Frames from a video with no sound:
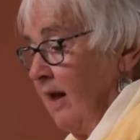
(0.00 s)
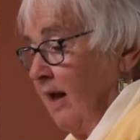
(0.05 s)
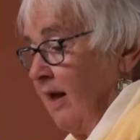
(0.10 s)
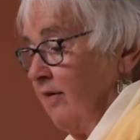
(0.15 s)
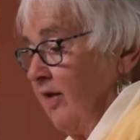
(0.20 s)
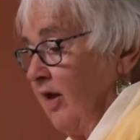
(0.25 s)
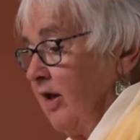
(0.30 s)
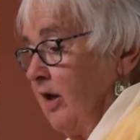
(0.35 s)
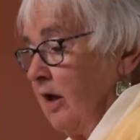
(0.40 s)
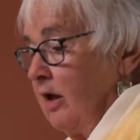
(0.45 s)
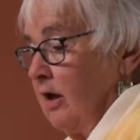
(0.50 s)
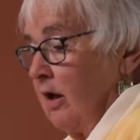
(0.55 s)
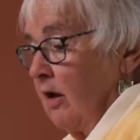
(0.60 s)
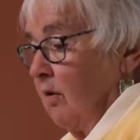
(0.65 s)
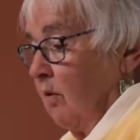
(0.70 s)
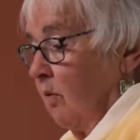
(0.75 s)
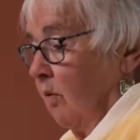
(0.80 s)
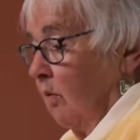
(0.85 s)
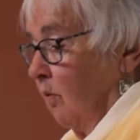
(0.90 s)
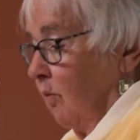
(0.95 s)
the
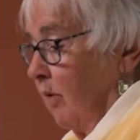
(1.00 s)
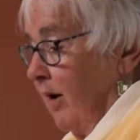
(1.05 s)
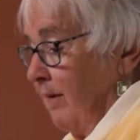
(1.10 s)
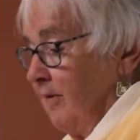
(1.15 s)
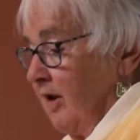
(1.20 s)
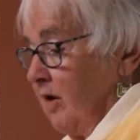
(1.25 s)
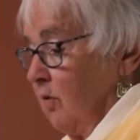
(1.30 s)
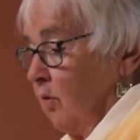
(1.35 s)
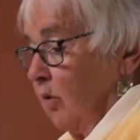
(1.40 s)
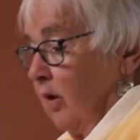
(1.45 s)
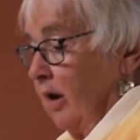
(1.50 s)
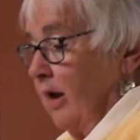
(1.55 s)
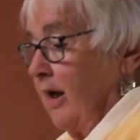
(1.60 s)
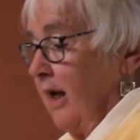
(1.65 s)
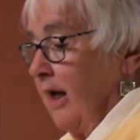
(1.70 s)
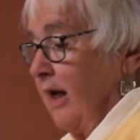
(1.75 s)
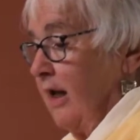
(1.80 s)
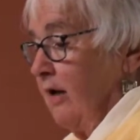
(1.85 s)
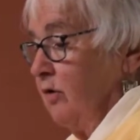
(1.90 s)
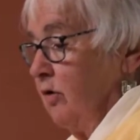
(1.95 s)
year women
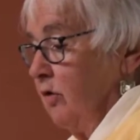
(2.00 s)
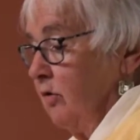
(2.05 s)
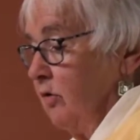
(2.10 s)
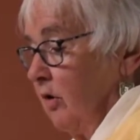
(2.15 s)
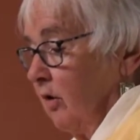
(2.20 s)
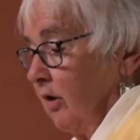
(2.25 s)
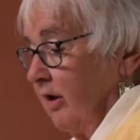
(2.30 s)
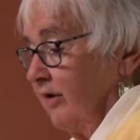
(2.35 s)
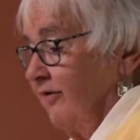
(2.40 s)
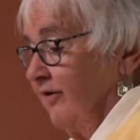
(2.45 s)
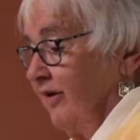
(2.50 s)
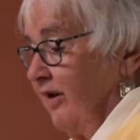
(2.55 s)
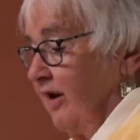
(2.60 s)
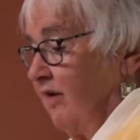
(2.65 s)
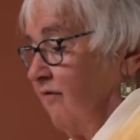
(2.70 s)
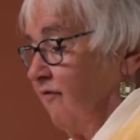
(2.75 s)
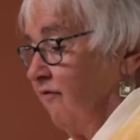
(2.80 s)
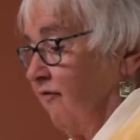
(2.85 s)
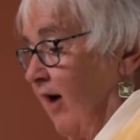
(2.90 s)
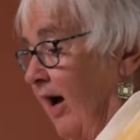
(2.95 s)
working in New York
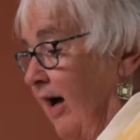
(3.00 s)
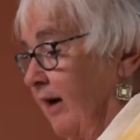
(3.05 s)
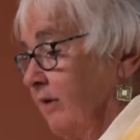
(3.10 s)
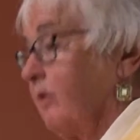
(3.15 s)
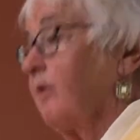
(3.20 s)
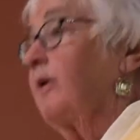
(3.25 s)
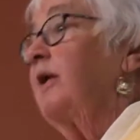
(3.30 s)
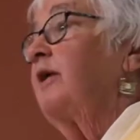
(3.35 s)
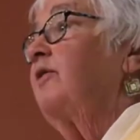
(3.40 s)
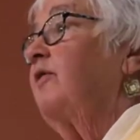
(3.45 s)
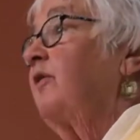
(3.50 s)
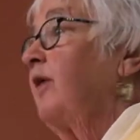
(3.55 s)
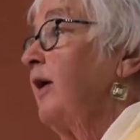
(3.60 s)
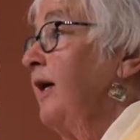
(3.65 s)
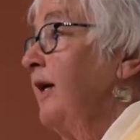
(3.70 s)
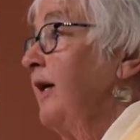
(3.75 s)
City factories